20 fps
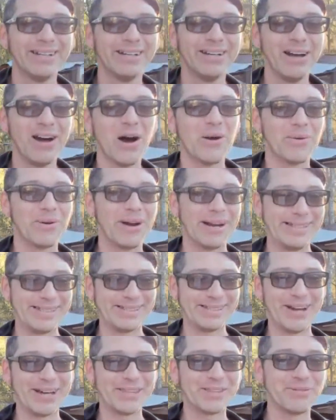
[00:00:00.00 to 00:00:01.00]
All right,
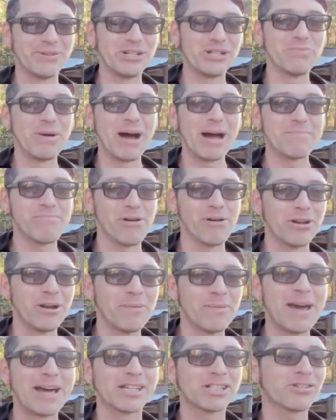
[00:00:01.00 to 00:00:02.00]
Samantha, would you mind pulling
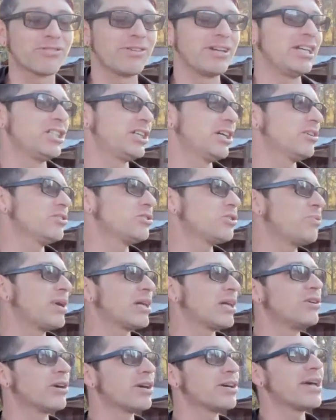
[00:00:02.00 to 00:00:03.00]
up that screen share so we
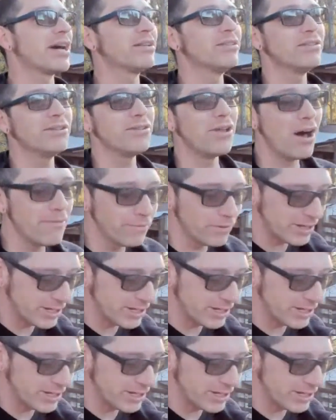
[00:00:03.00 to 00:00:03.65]
can look at that lovely